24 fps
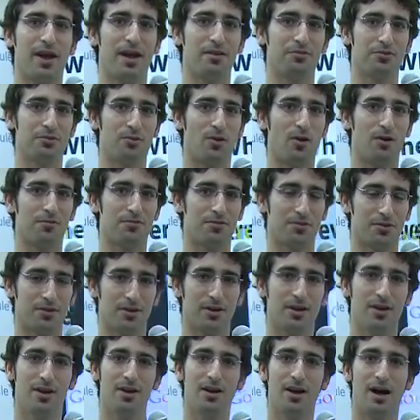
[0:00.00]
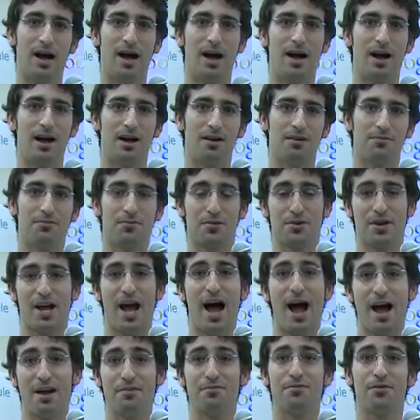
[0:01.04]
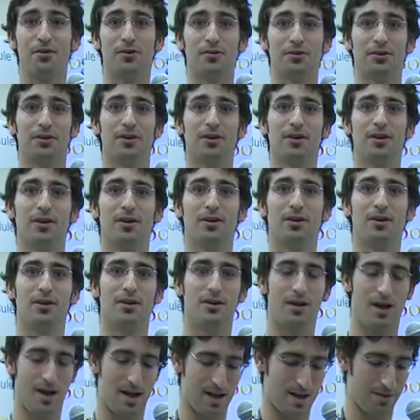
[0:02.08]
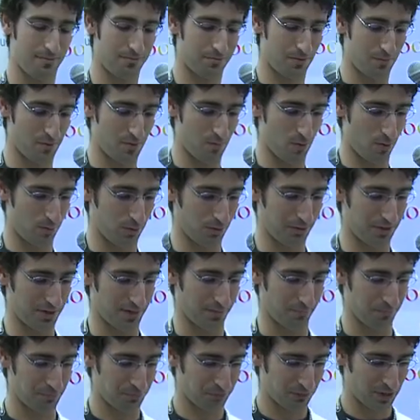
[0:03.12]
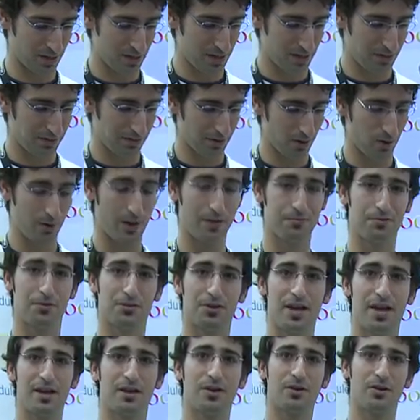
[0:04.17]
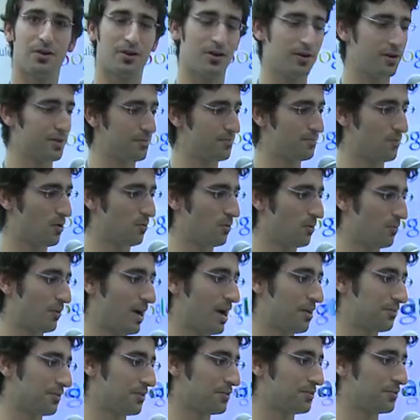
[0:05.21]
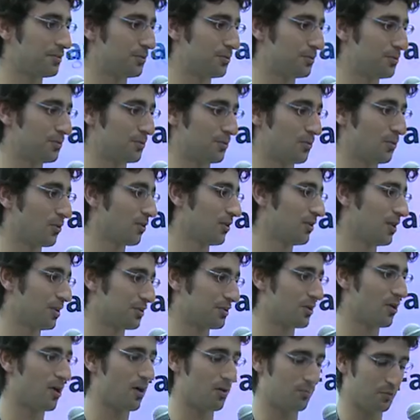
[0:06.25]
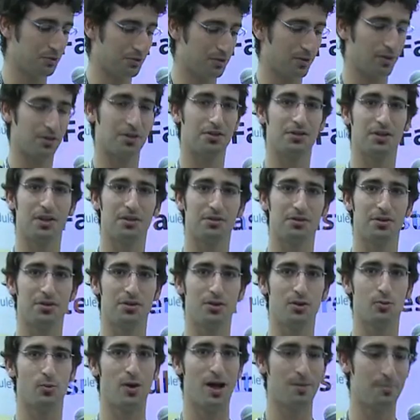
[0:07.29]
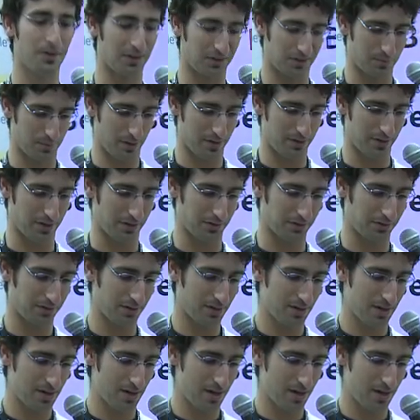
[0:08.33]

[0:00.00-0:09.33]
we have to offer uh, for the iPhone uh, from the mobile team. So if you take your mobile browser to google.com, what you're going to see is the new web experience.